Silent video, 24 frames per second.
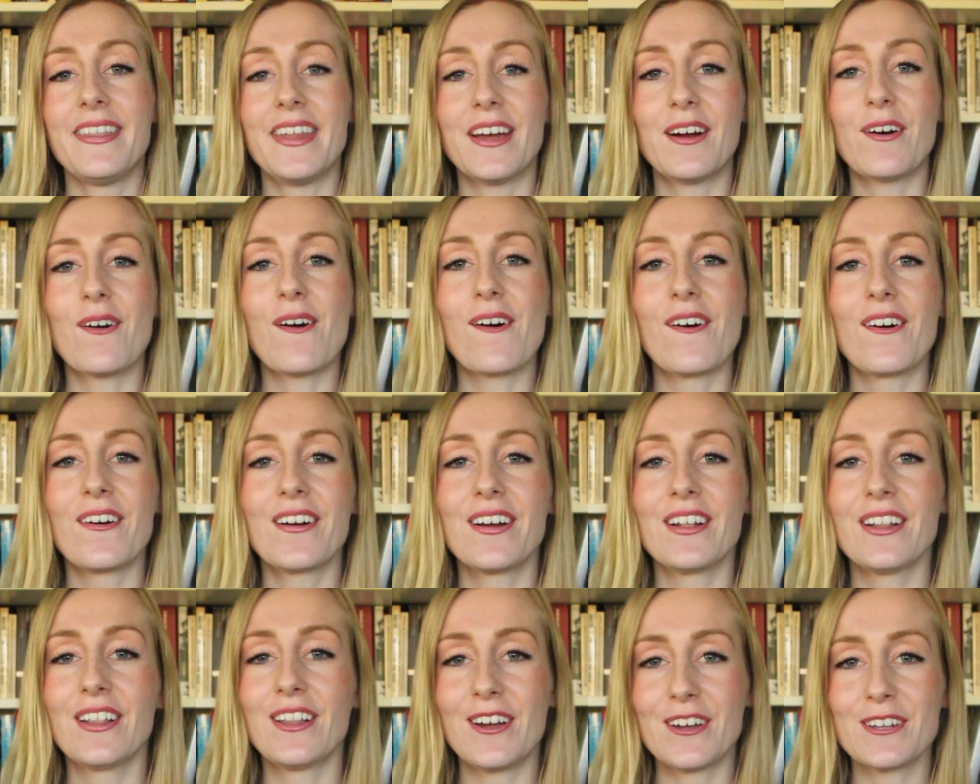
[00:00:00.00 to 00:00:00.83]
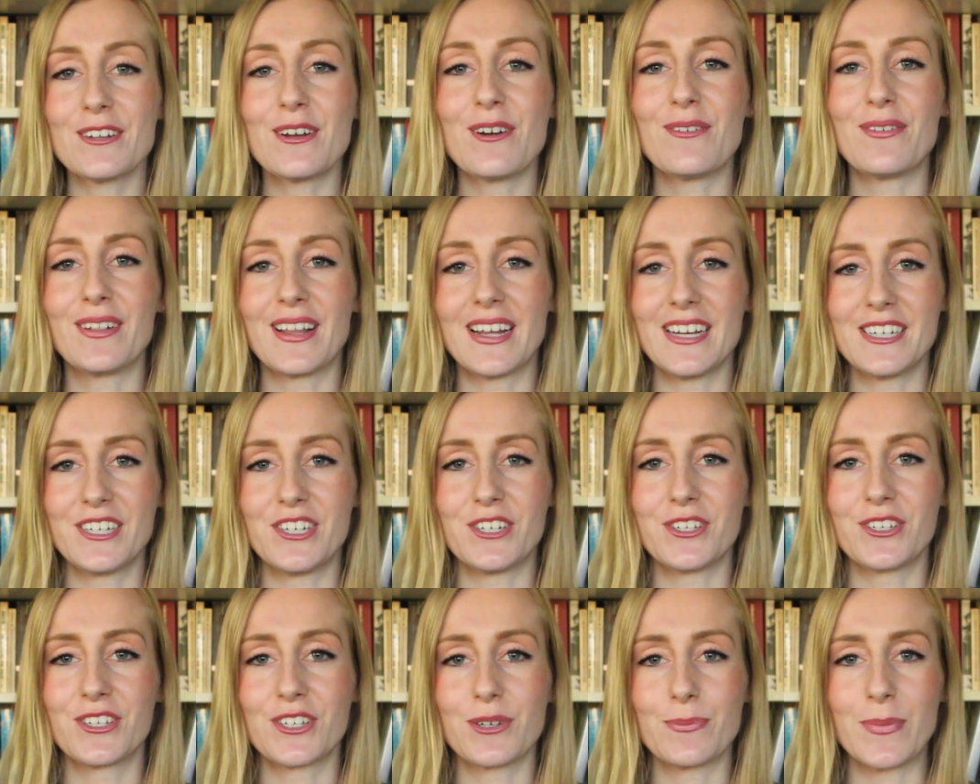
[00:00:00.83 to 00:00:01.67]
There are a lot of
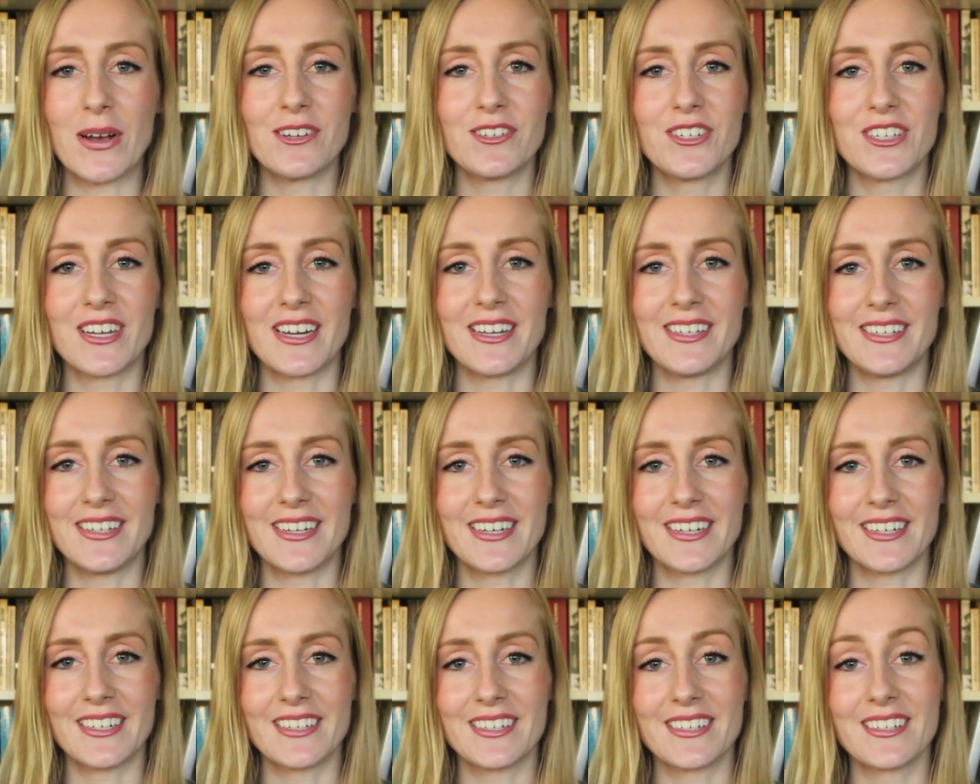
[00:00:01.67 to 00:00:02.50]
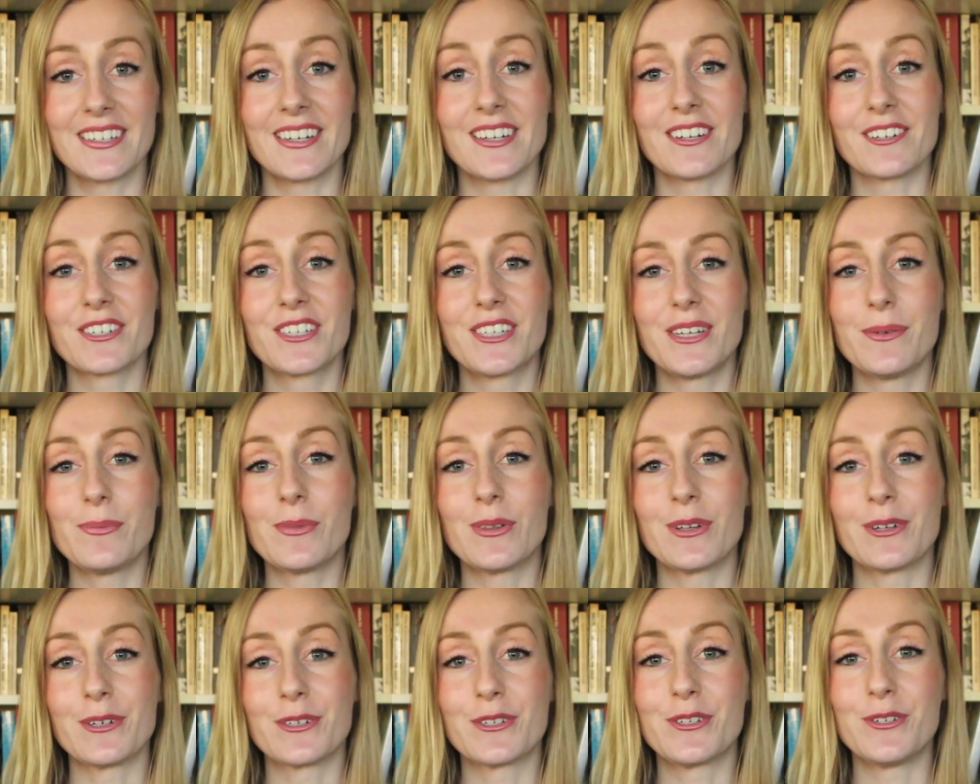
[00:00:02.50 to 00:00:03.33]
legends about St. Nicholas that are
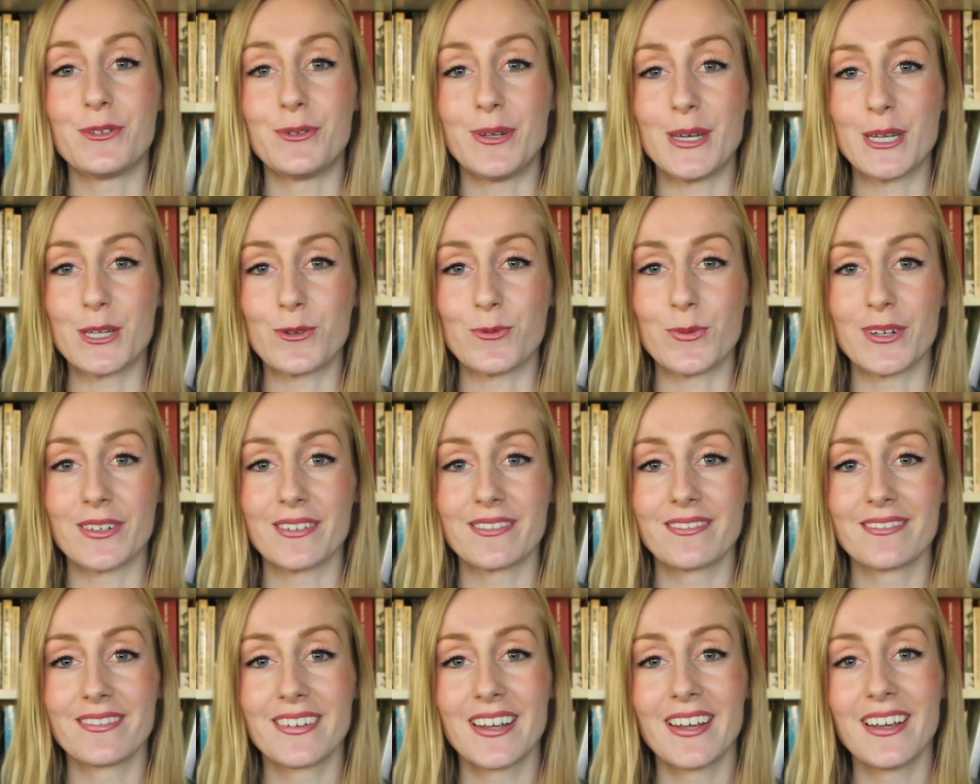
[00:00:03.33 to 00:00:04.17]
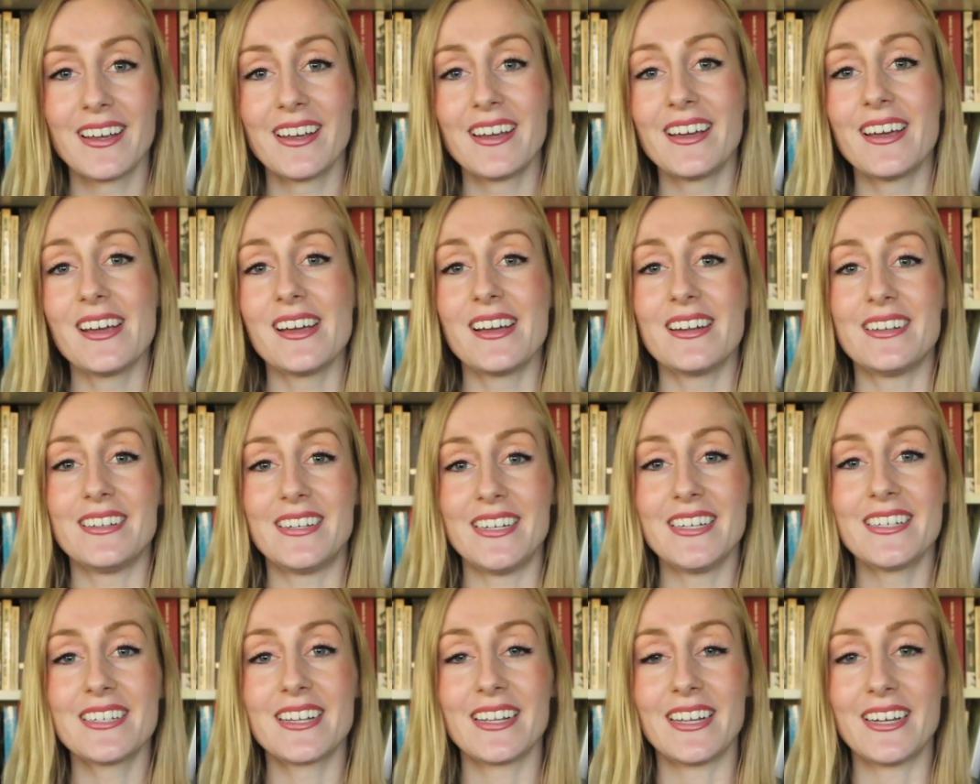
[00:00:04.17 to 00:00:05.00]
similar to this one.
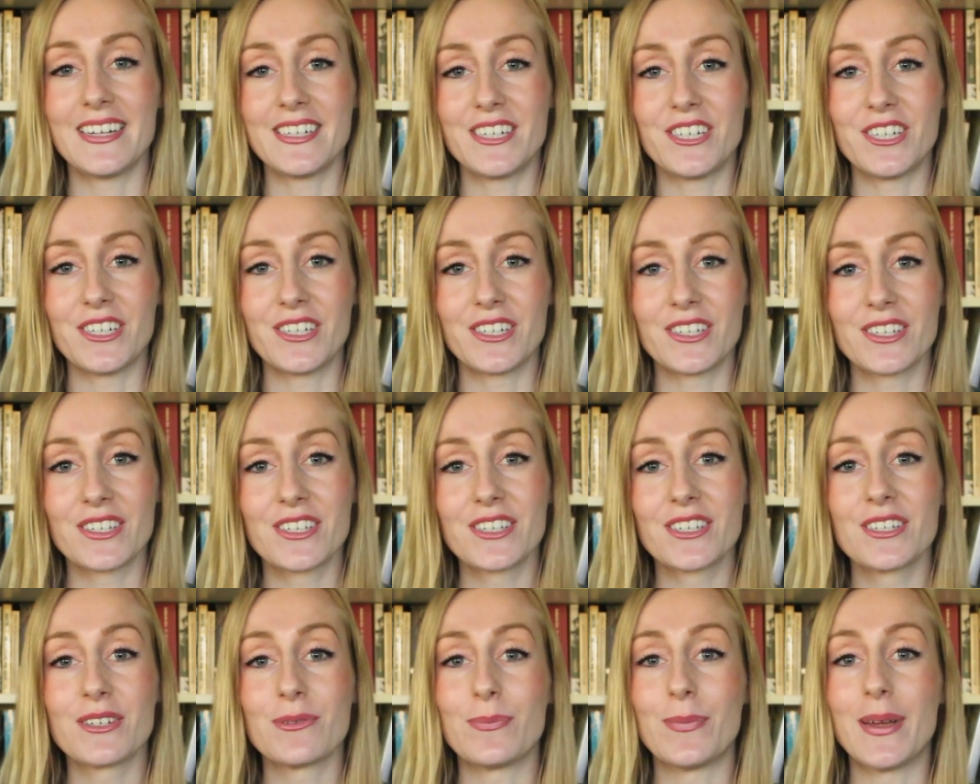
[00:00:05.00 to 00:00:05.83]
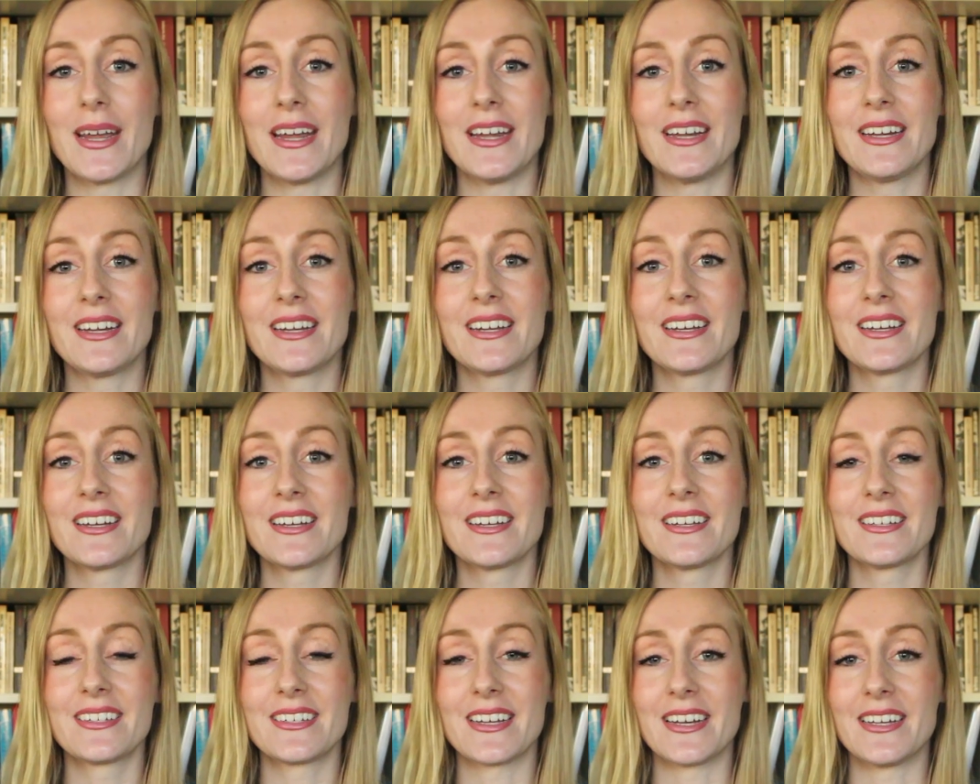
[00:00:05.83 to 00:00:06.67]
These legends make
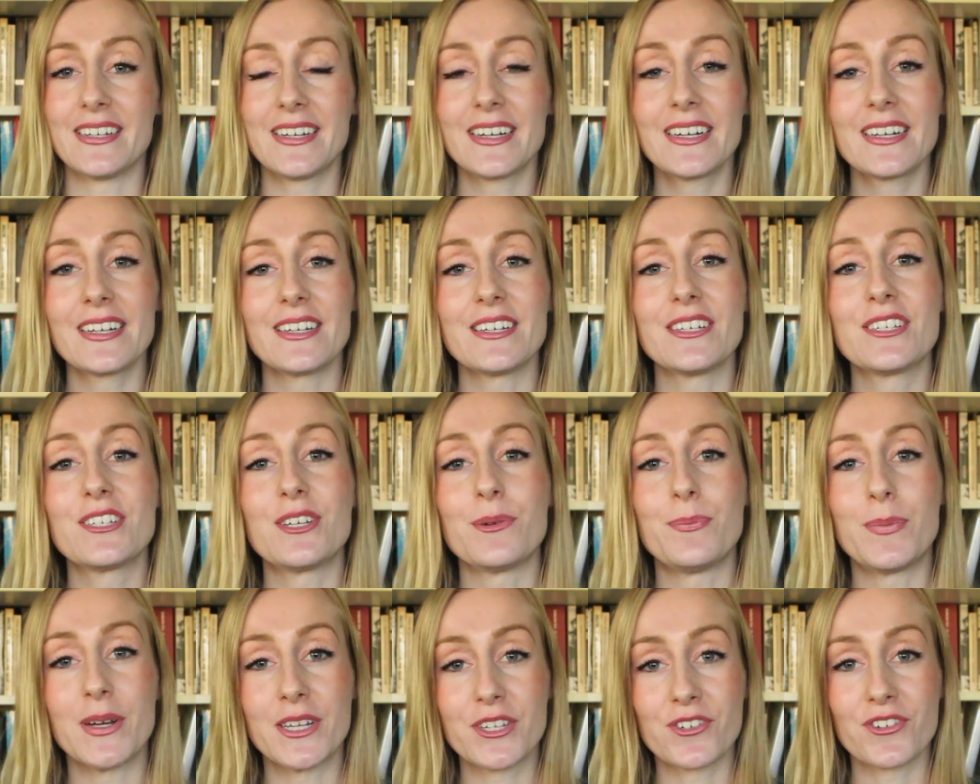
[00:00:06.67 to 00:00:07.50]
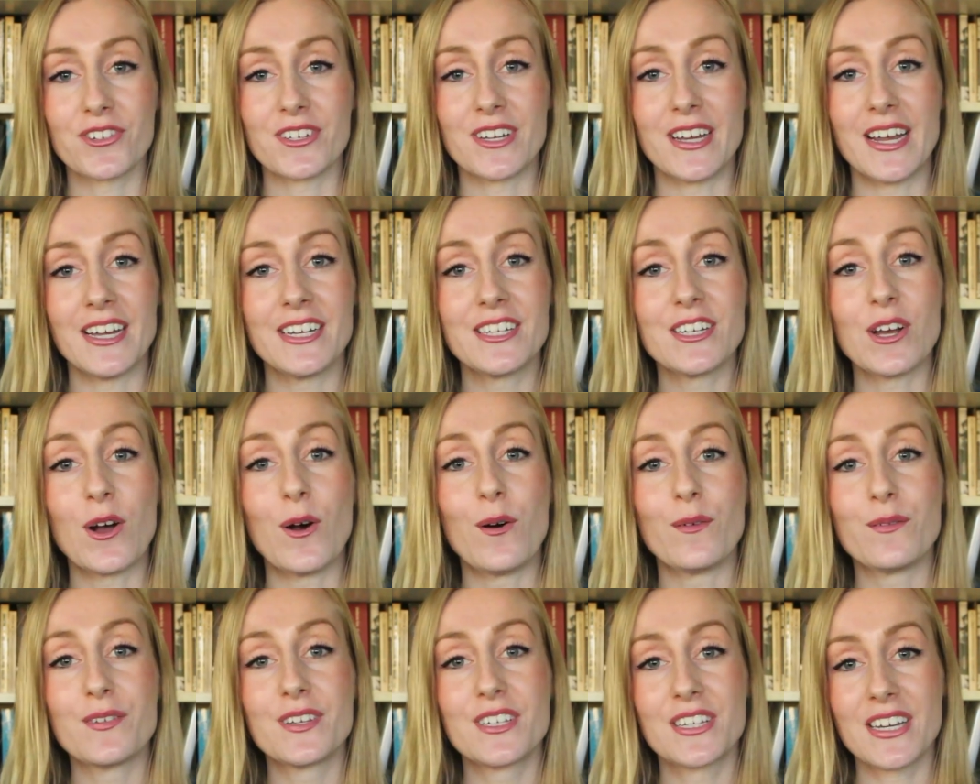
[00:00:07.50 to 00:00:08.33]
St. Nicholas the patronate
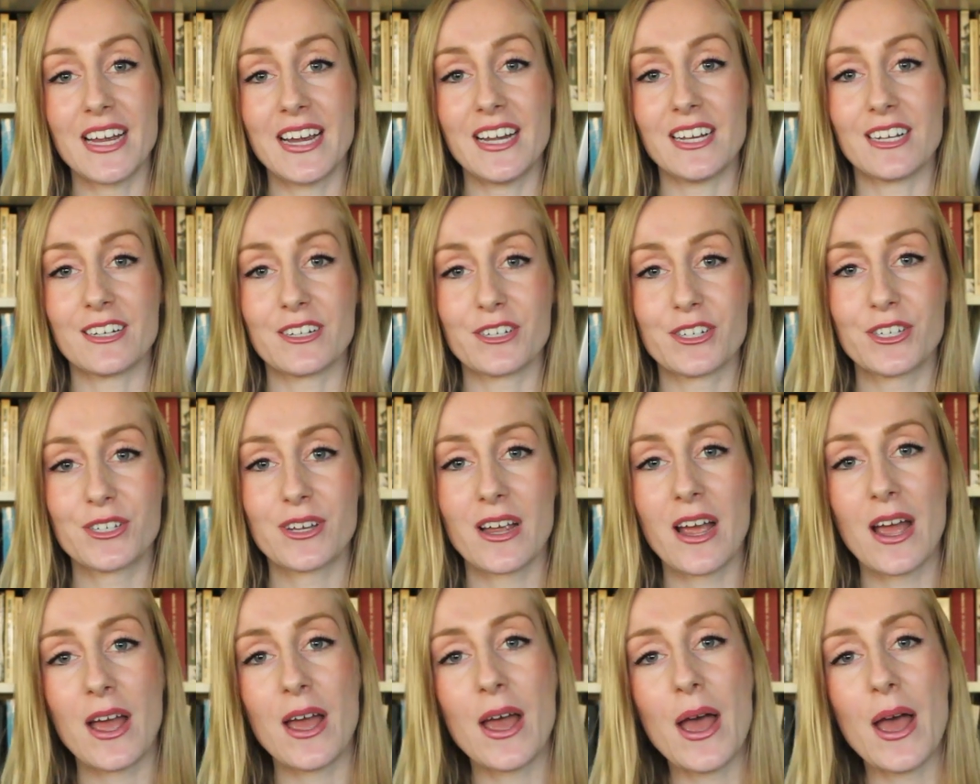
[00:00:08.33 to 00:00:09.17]
of sailors.